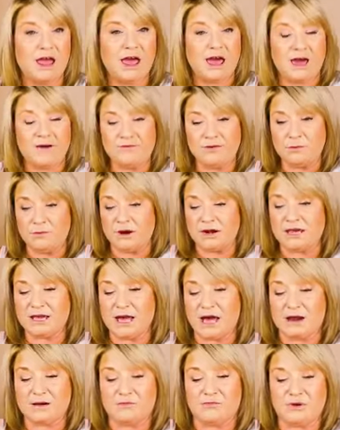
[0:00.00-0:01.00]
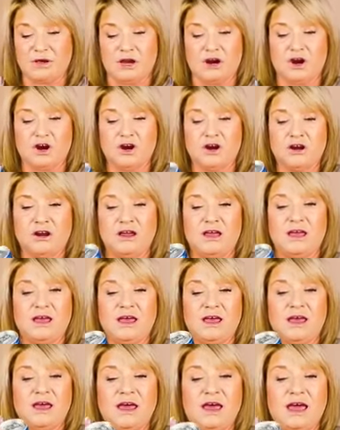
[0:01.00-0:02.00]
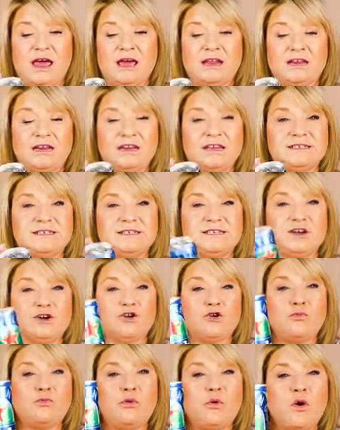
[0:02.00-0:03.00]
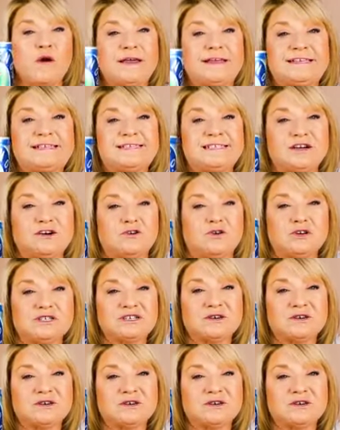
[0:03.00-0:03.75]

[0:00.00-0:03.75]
Everybody got a beer, and it is 0.0.